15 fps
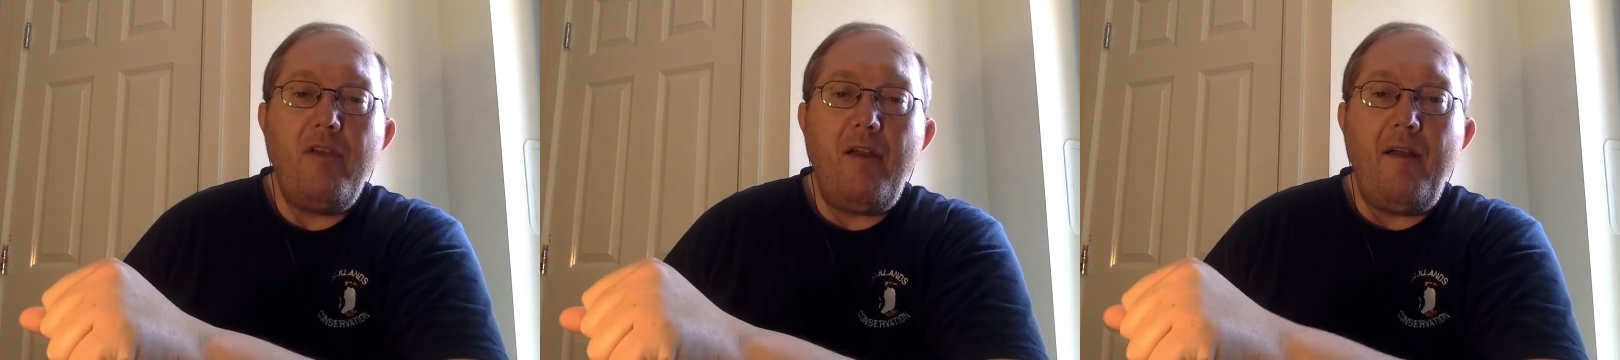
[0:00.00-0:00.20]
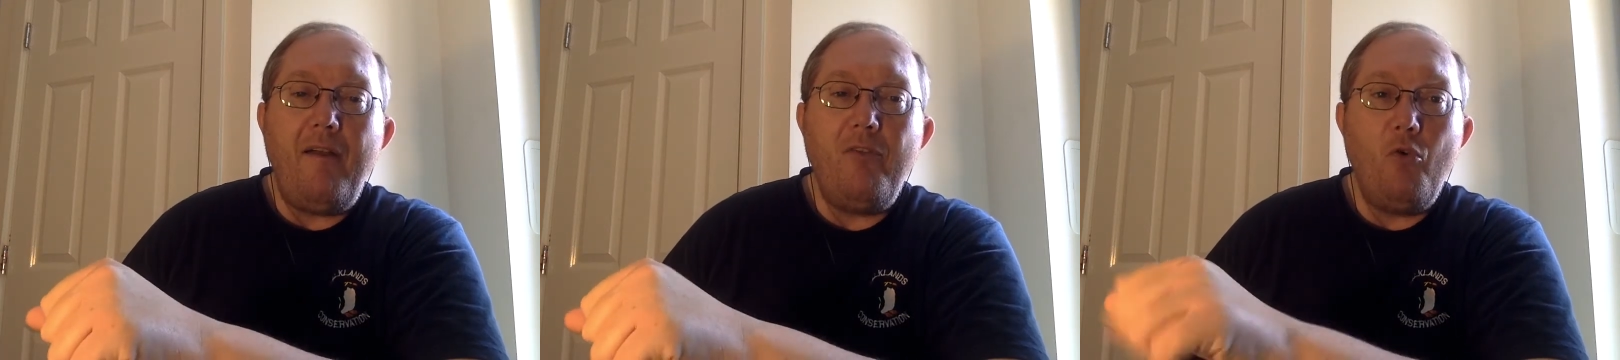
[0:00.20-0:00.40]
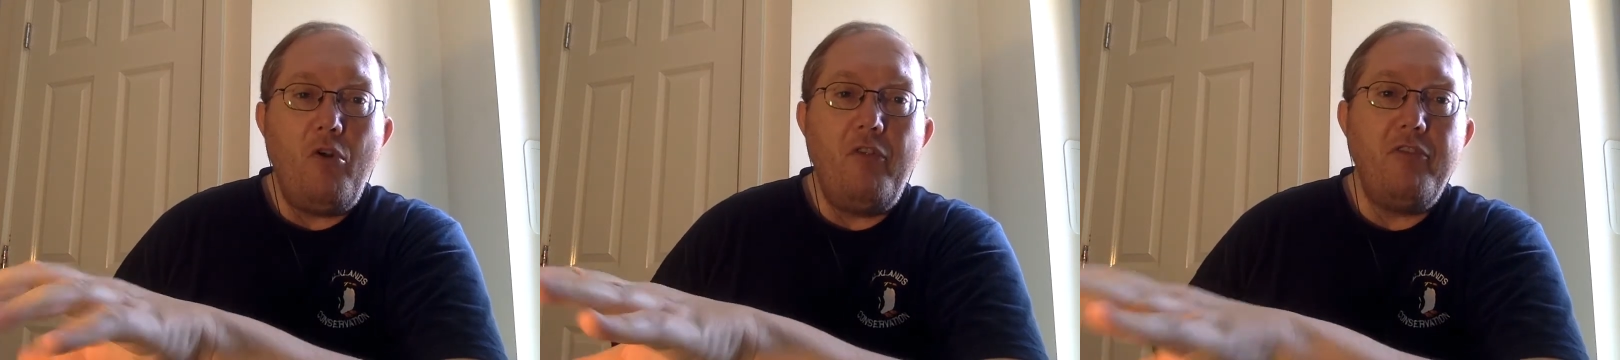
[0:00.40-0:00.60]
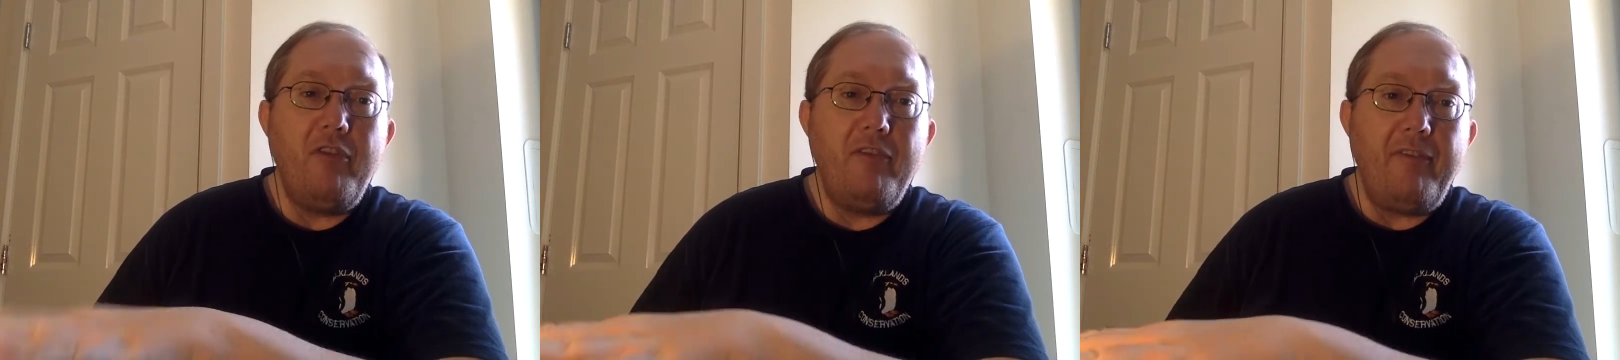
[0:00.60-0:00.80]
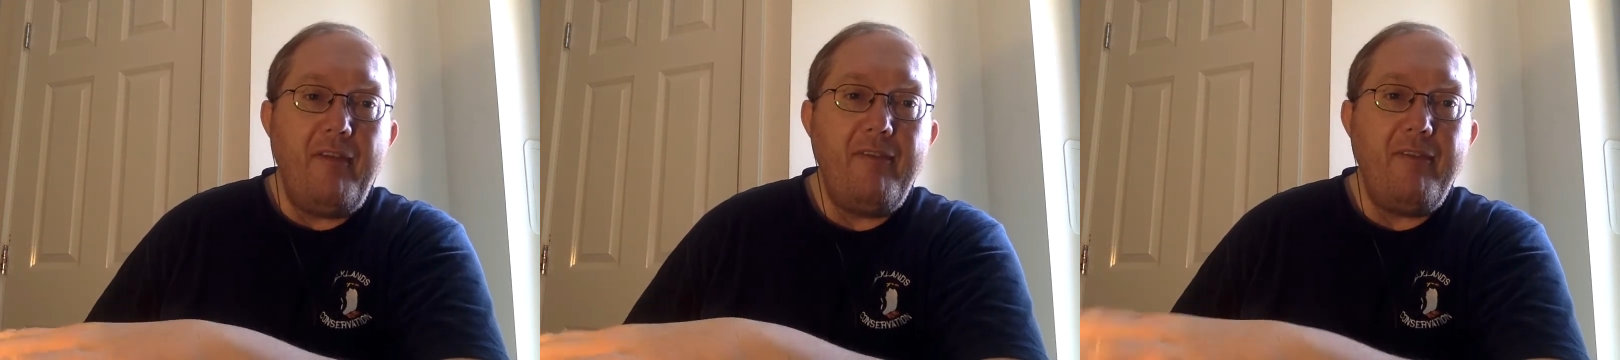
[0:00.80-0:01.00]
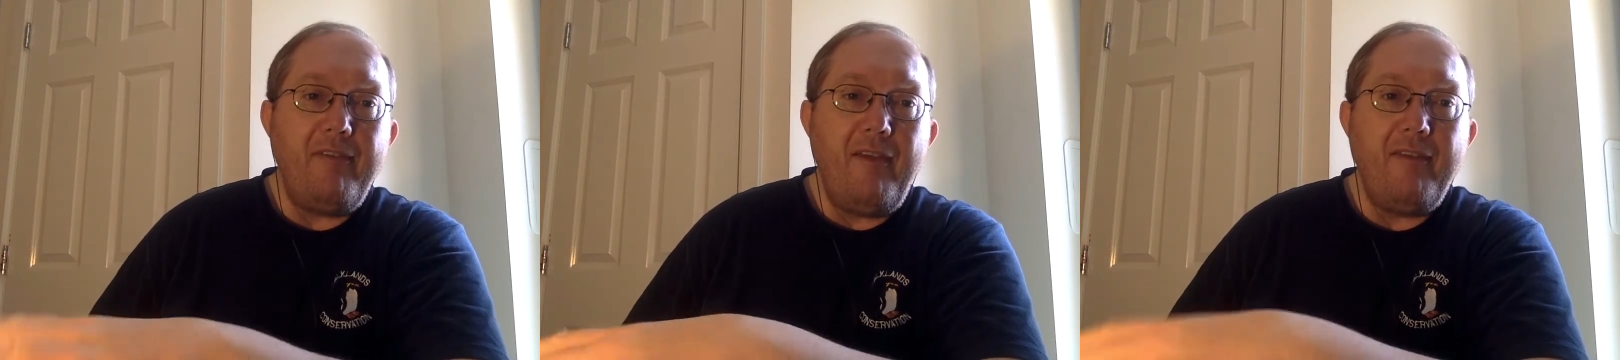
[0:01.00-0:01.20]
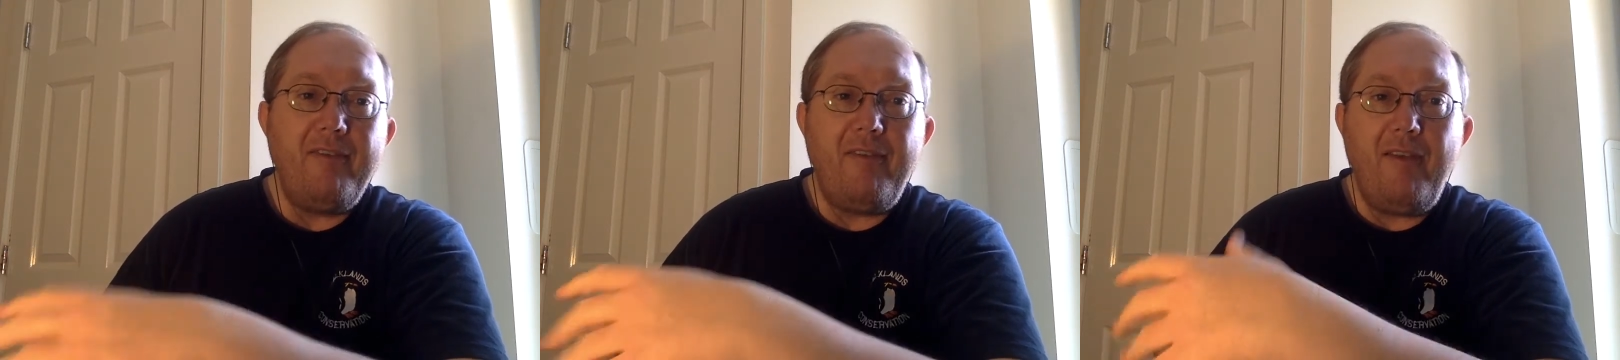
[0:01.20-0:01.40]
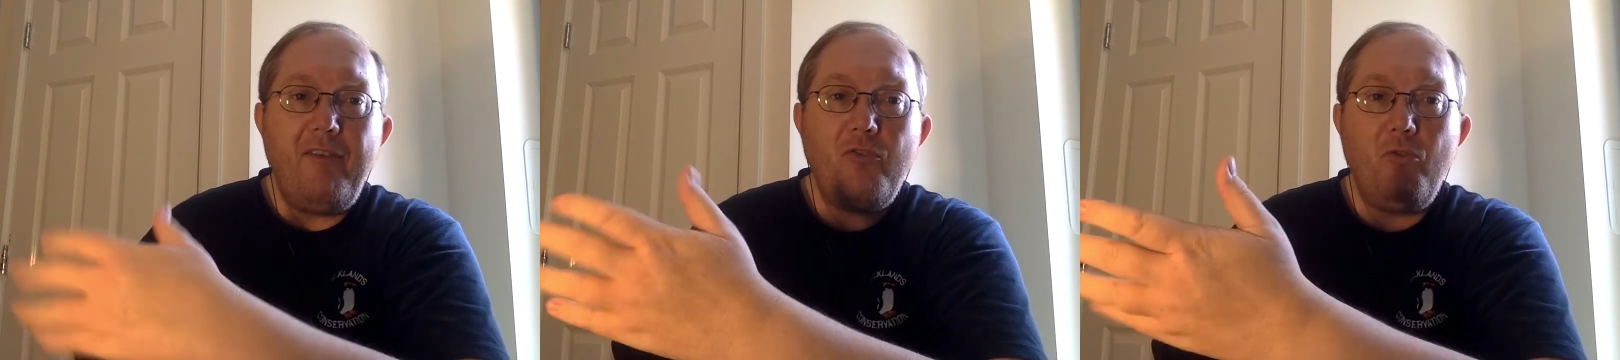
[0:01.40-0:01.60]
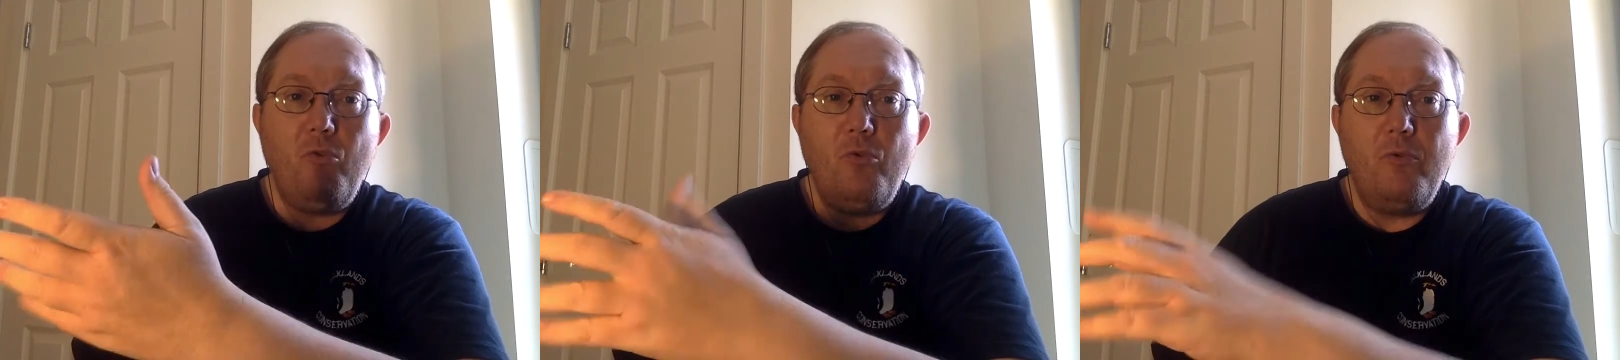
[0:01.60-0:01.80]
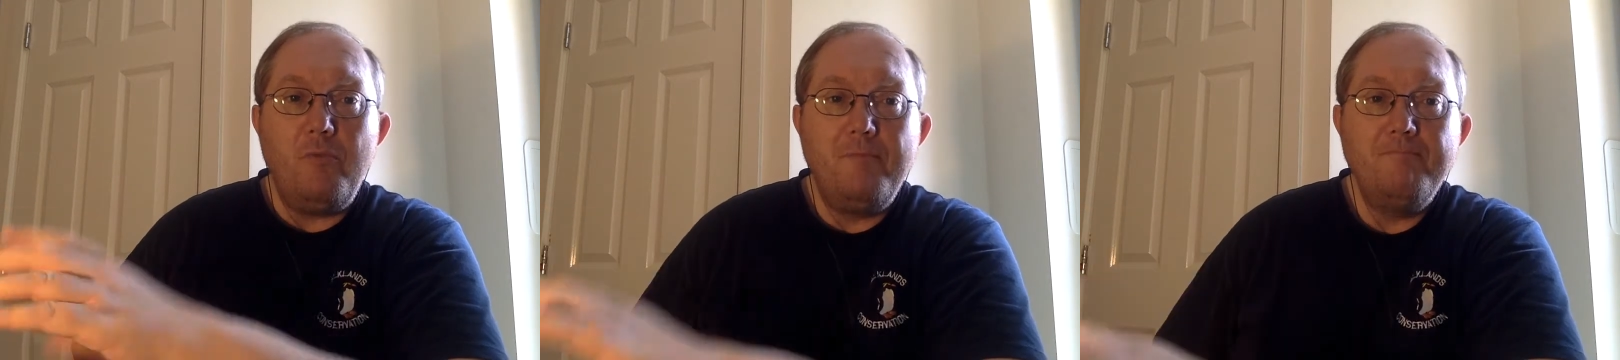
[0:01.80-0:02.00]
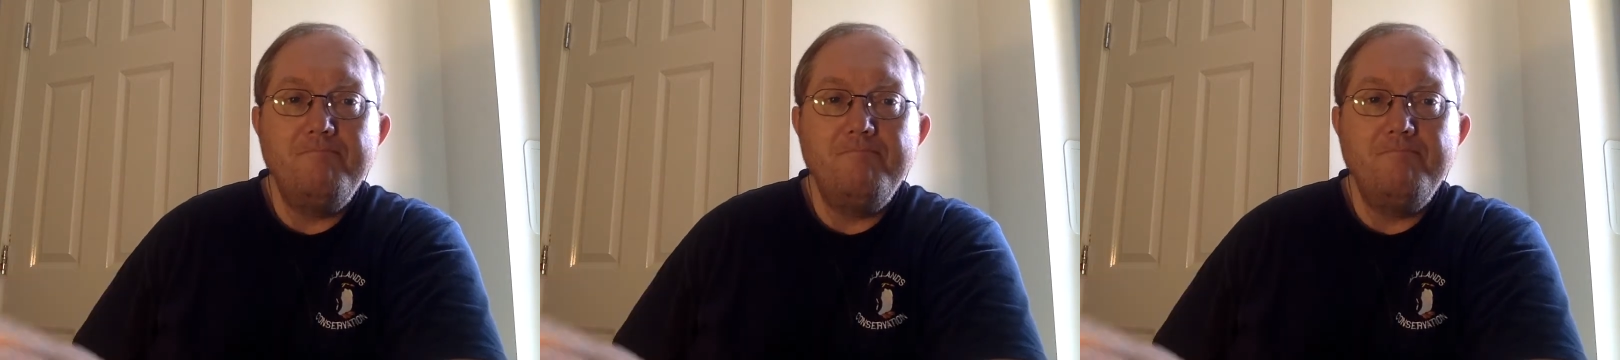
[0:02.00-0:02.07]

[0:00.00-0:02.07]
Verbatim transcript: and or undescended testes, or